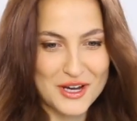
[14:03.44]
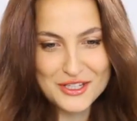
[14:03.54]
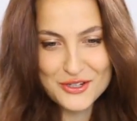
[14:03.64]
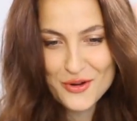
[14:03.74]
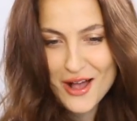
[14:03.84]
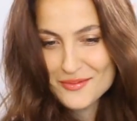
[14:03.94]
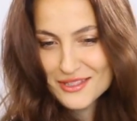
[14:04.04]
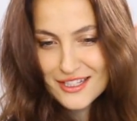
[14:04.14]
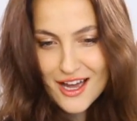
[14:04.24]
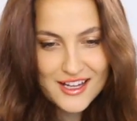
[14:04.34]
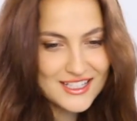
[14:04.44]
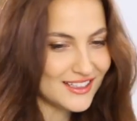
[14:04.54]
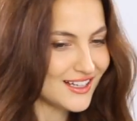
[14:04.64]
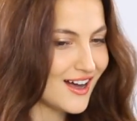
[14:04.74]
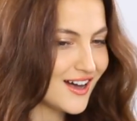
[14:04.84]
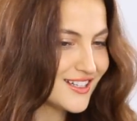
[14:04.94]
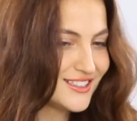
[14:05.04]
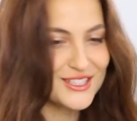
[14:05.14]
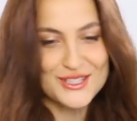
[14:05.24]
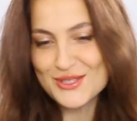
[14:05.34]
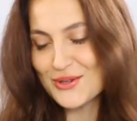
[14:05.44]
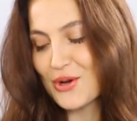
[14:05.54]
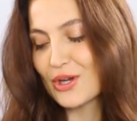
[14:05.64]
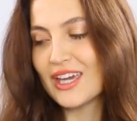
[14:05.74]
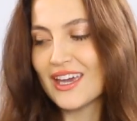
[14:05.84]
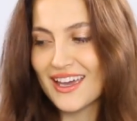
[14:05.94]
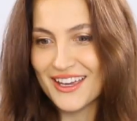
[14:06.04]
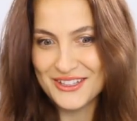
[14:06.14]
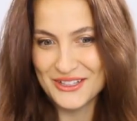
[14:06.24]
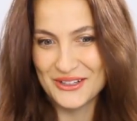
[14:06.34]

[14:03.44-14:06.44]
where, I'm starting, this okay,